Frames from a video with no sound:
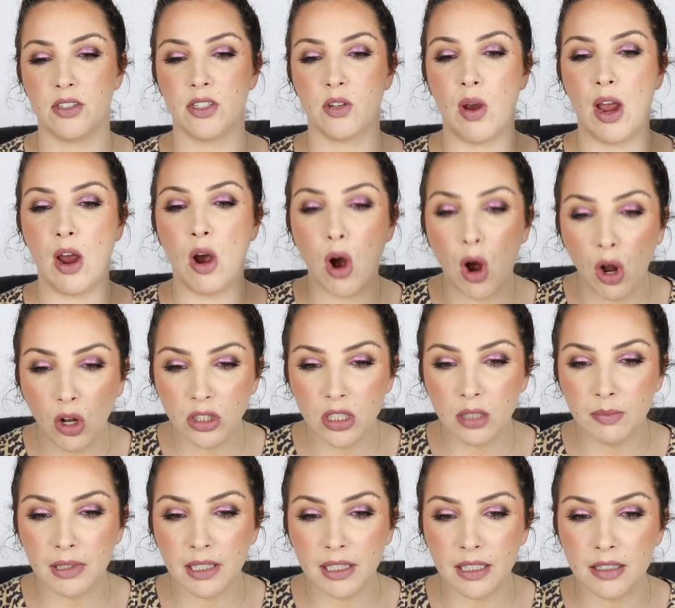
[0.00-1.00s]
So I
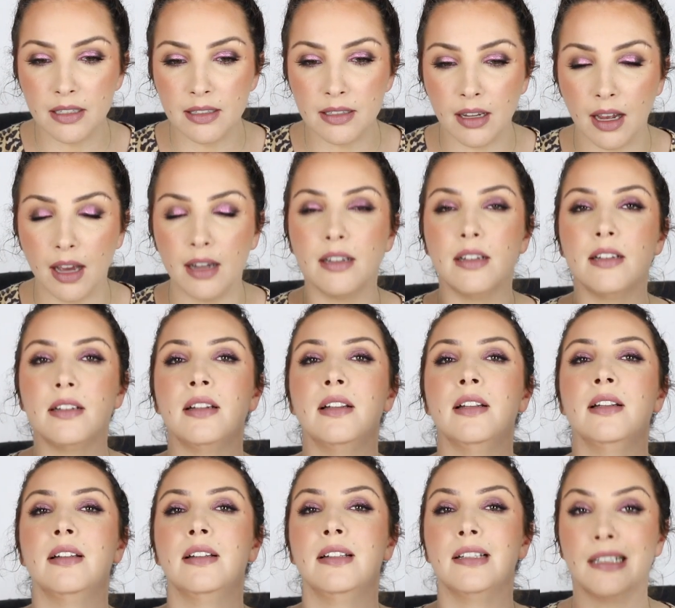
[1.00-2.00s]
ultimately decided
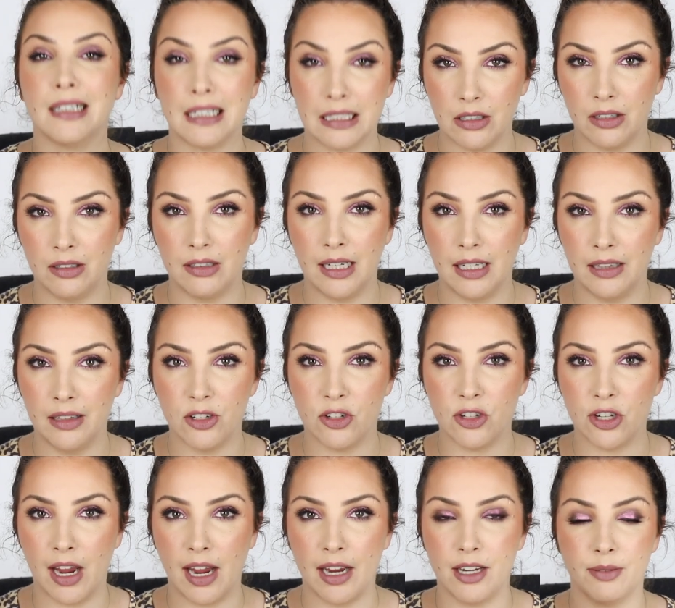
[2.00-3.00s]
I don't need this
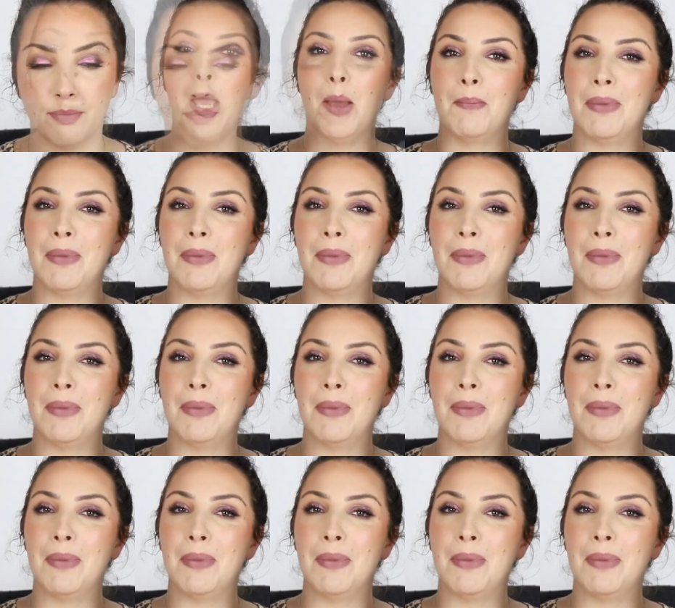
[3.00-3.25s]
shade.